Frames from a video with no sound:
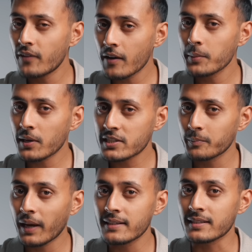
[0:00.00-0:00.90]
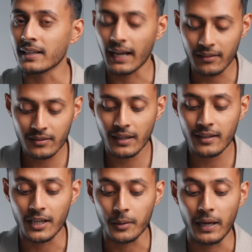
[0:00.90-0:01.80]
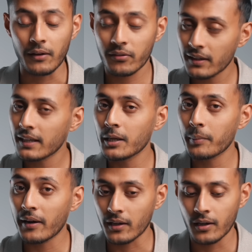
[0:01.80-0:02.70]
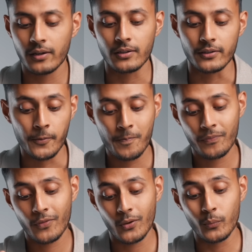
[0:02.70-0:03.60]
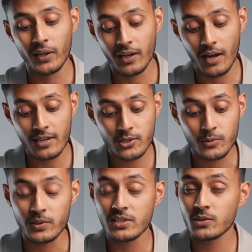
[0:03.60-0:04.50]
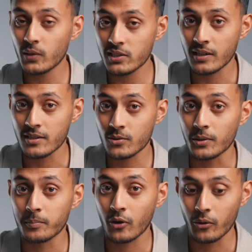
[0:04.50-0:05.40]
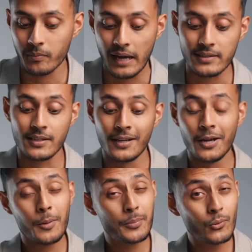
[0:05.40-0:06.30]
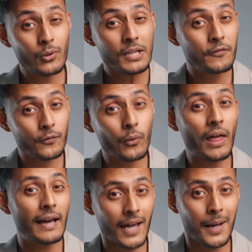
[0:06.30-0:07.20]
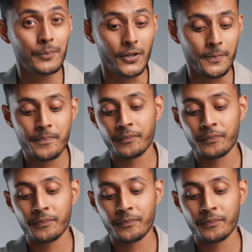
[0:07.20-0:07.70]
very much debating and thinking about it hard on whether I should be switching to the Pro Max purely for that camera.